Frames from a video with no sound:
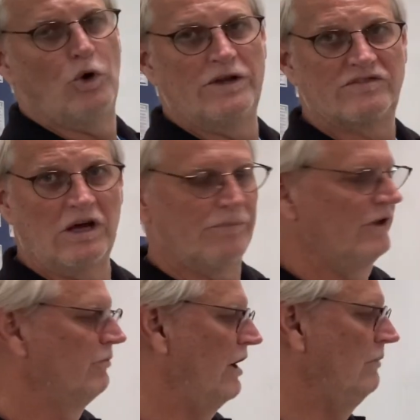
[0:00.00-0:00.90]

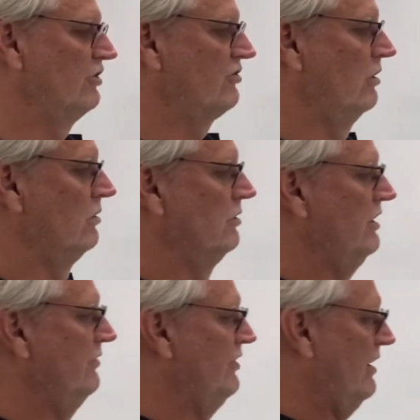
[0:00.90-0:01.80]
something, but I'm just going to
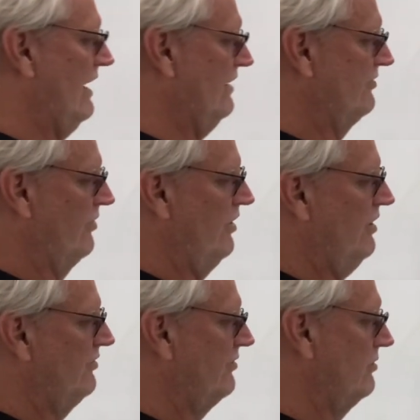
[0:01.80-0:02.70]
leave it as
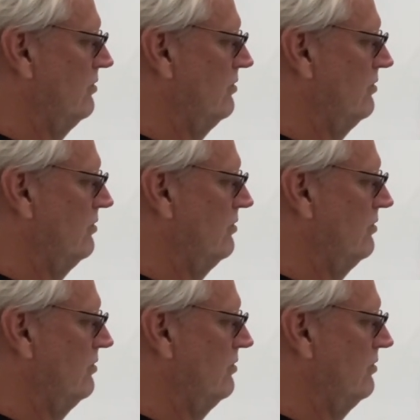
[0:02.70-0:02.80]
this.